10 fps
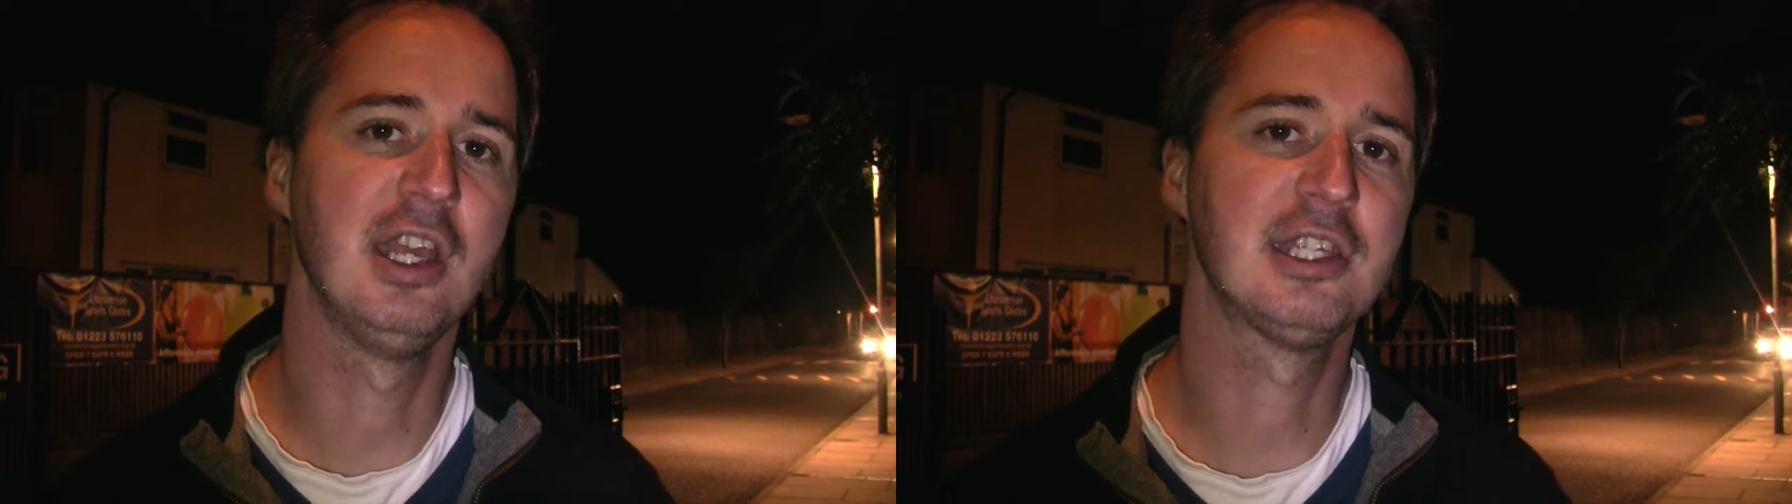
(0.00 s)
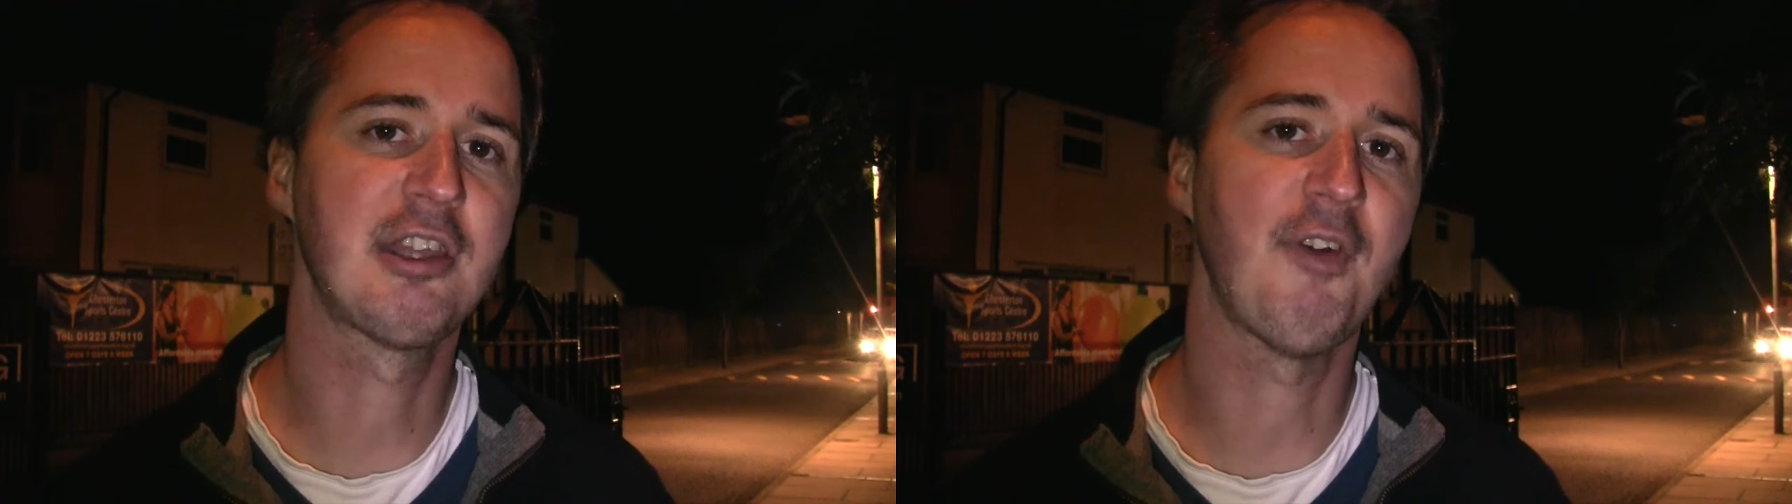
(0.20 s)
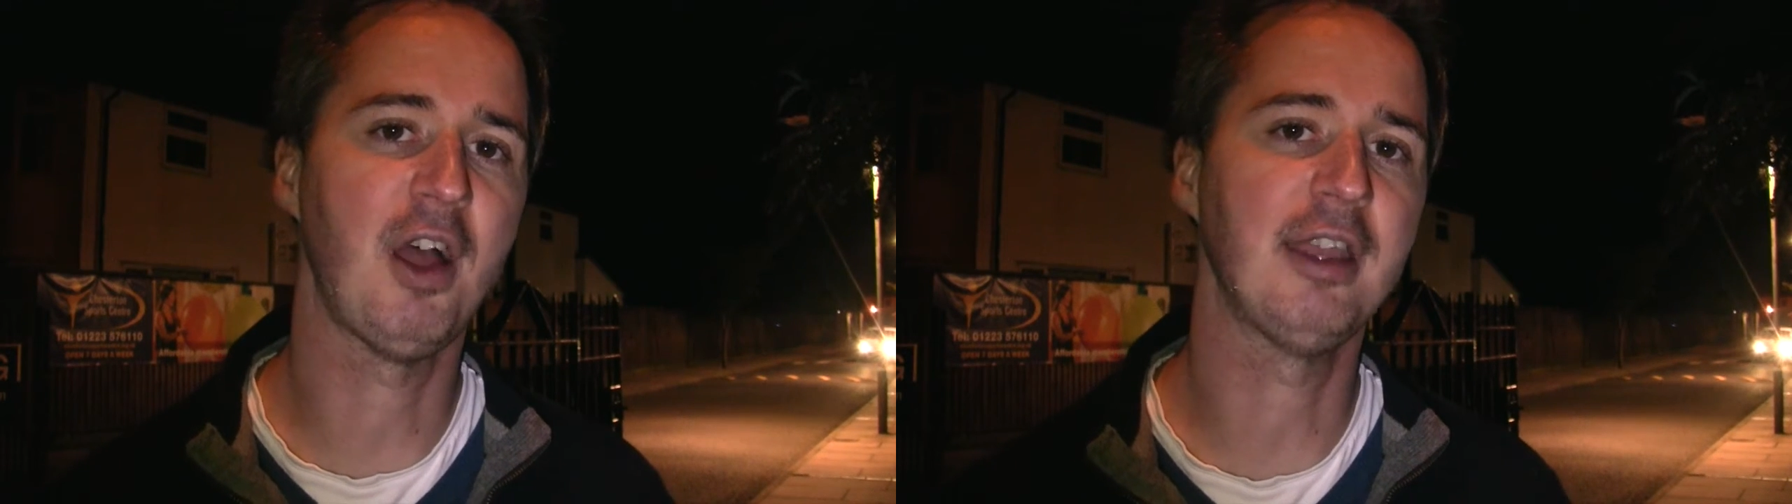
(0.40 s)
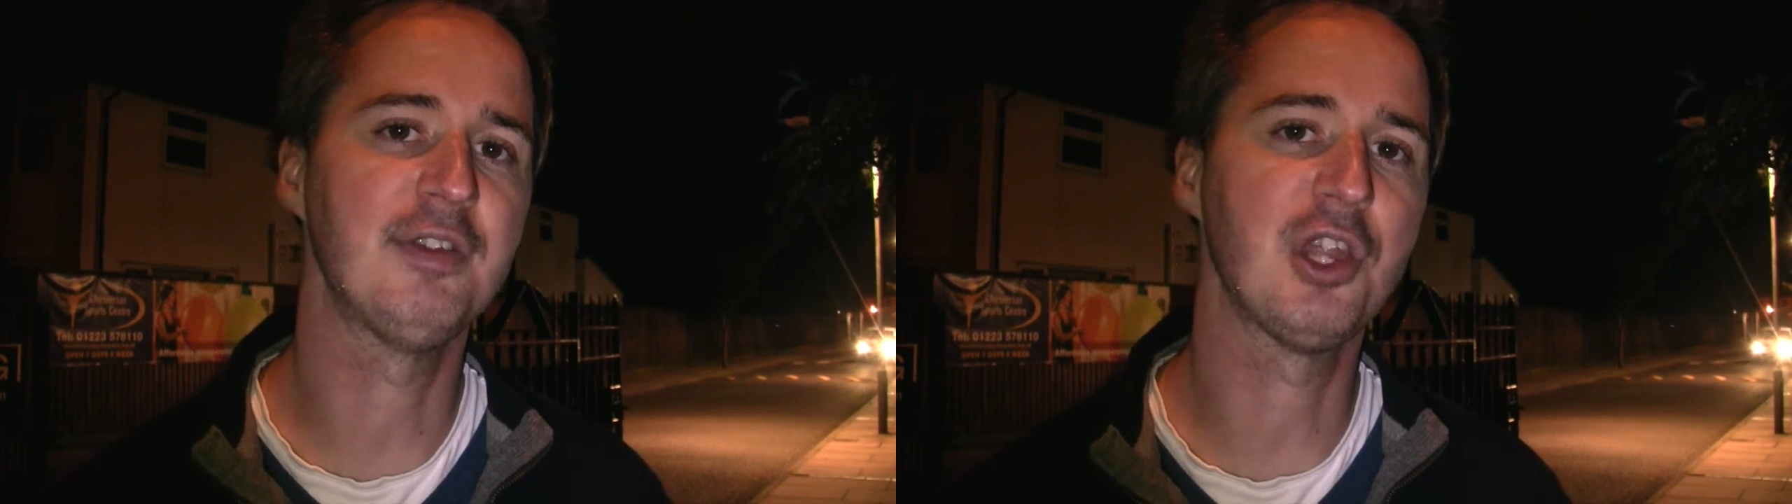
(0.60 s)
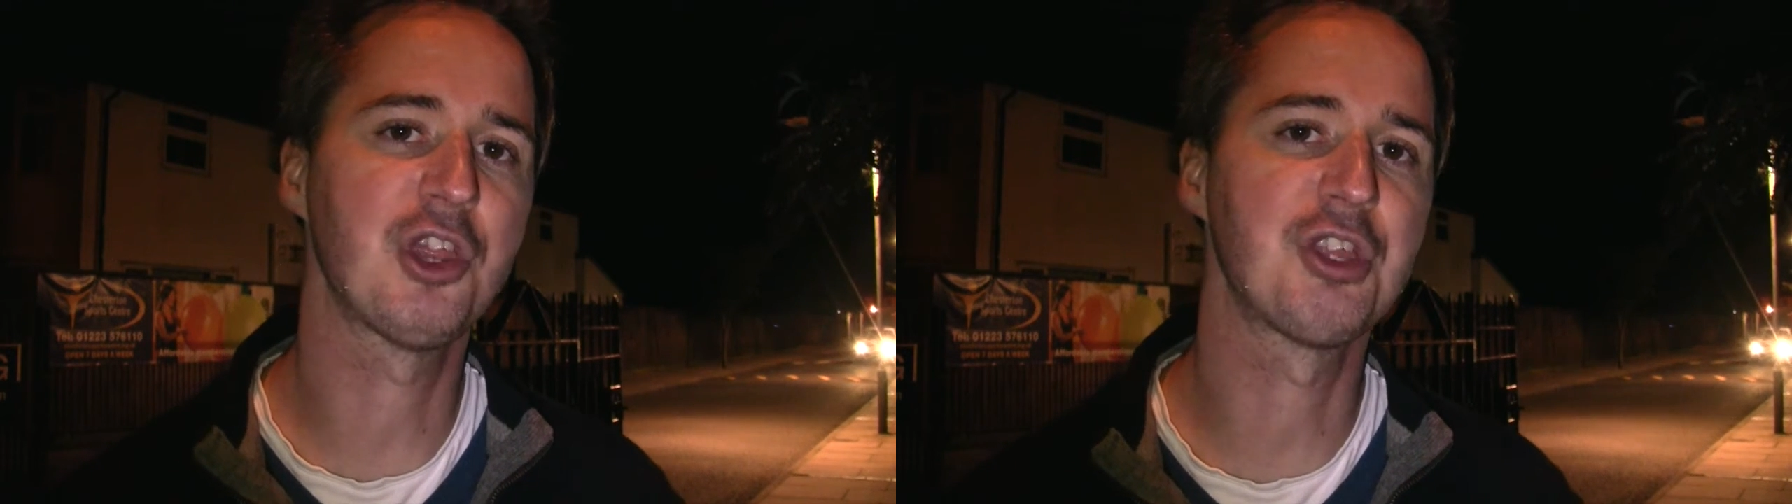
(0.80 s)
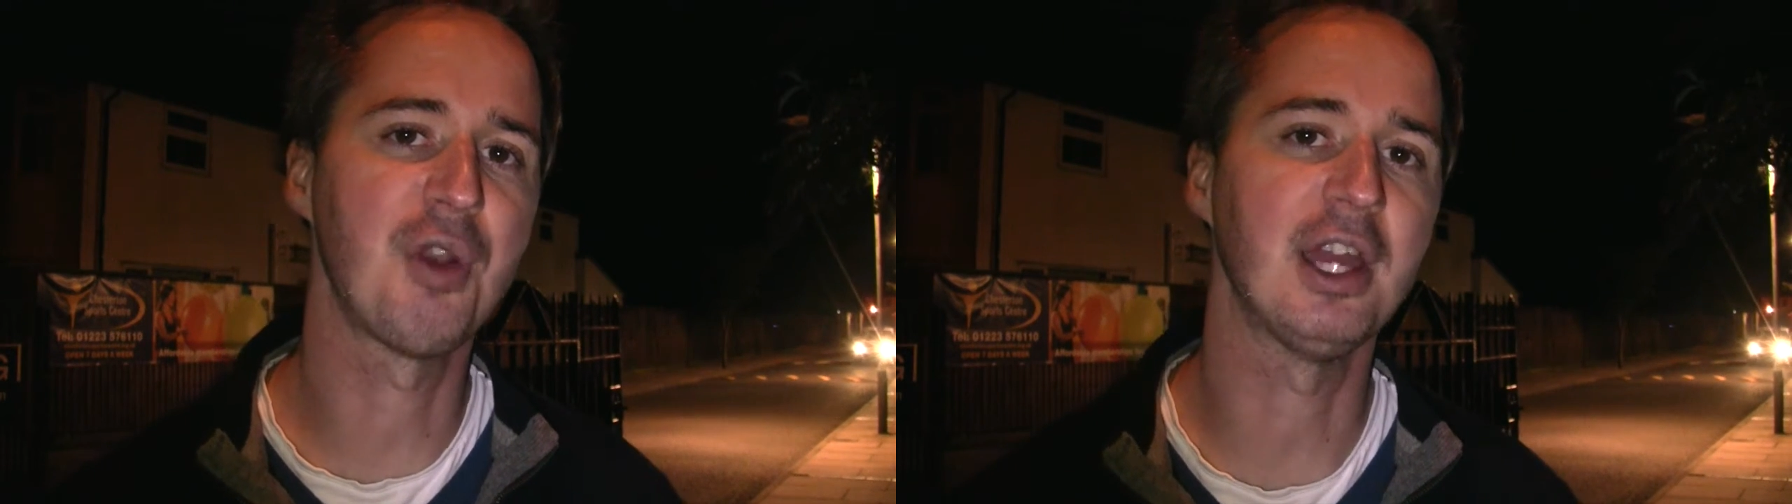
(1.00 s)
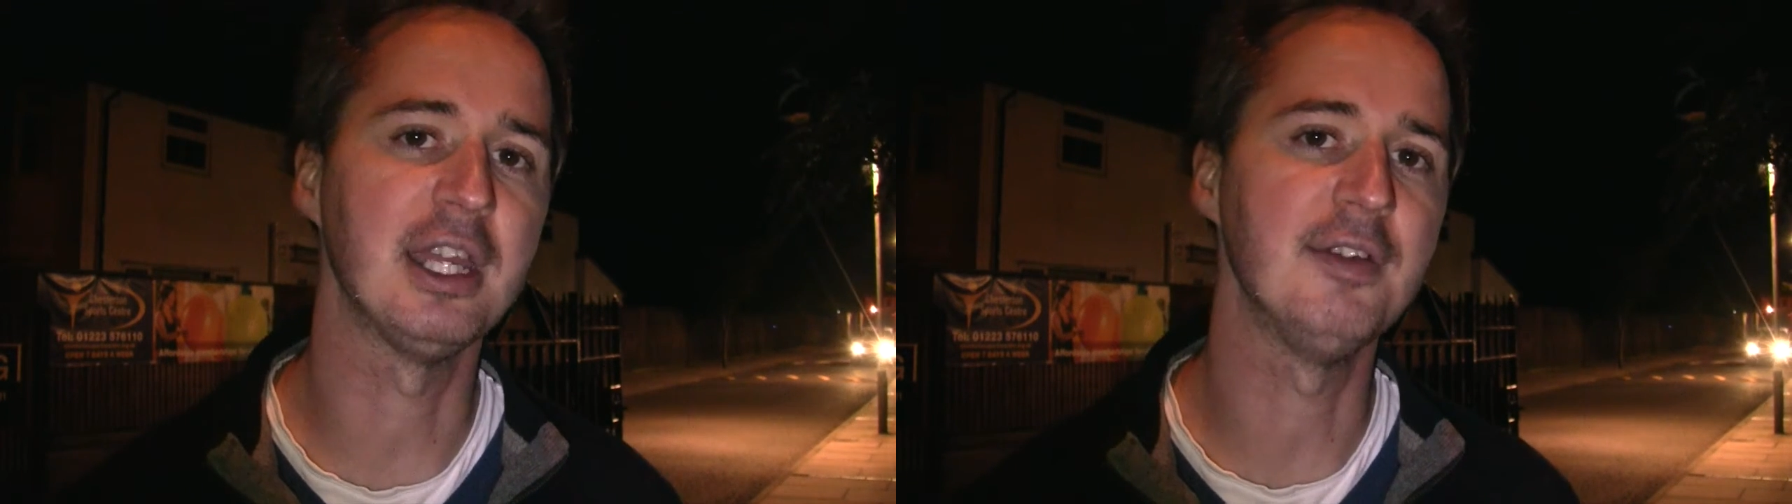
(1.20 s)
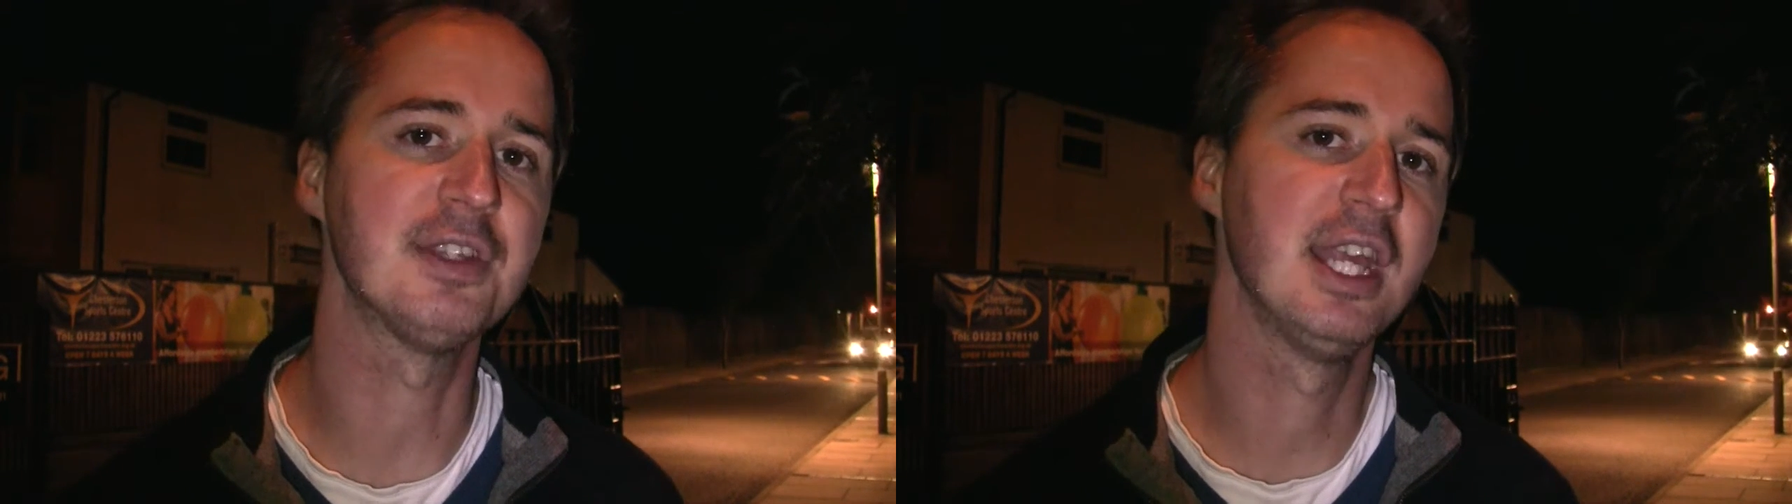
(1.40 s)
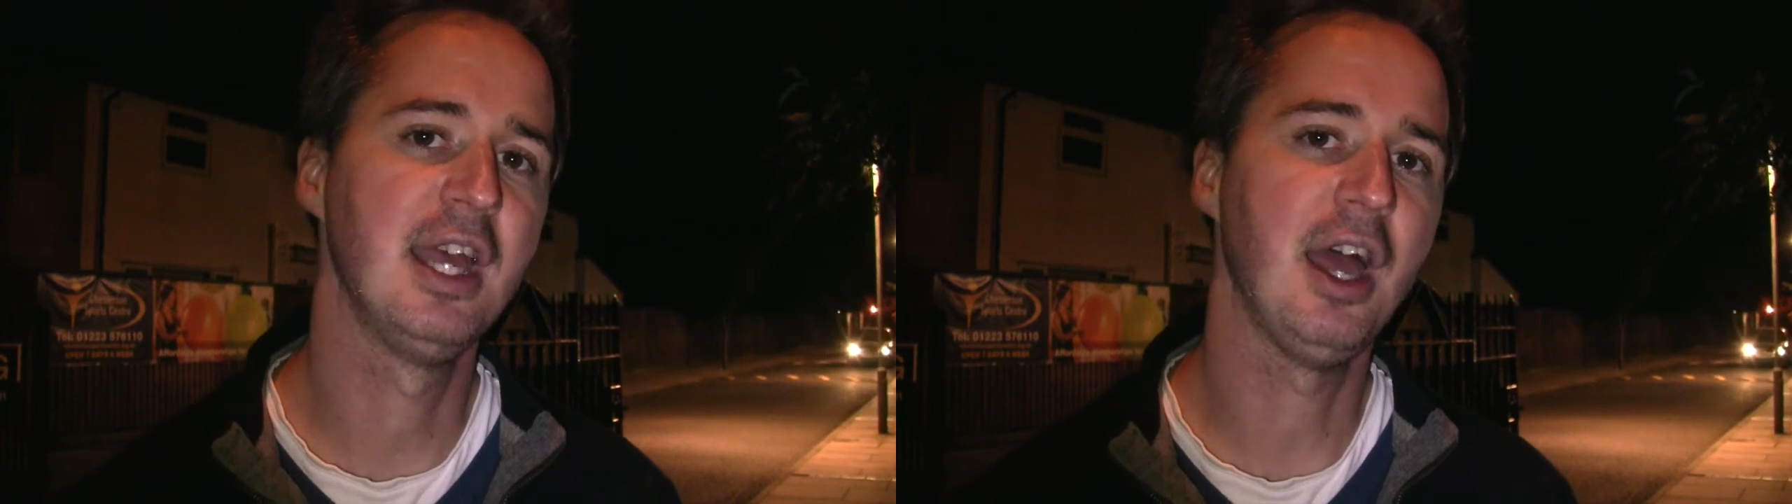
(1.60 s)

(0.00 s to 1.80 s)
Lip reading: survives and thrives